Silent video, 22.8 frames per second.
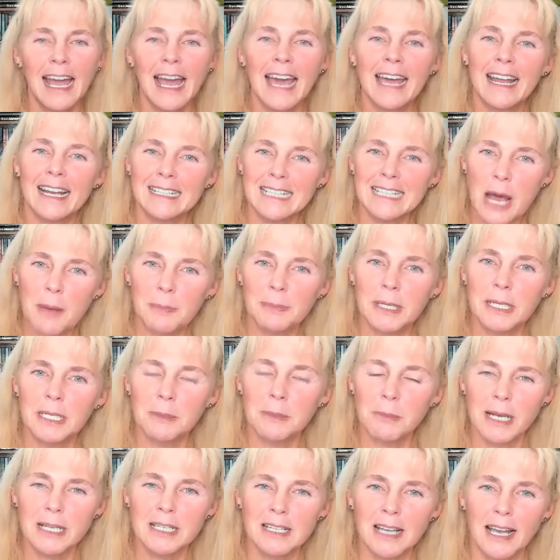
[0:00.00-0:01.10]
and I tapped into
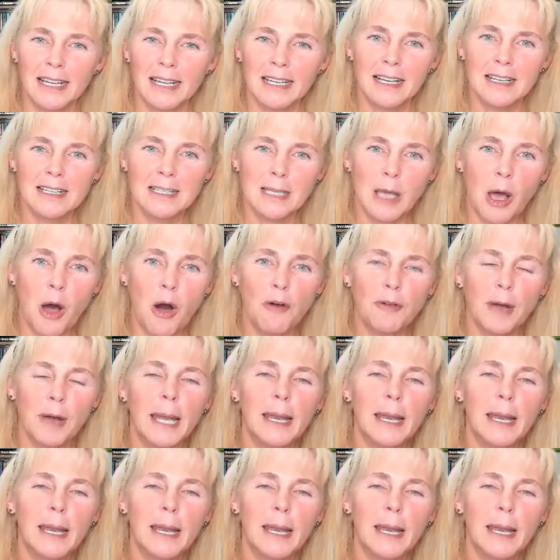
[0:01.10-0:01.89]
my psychic self,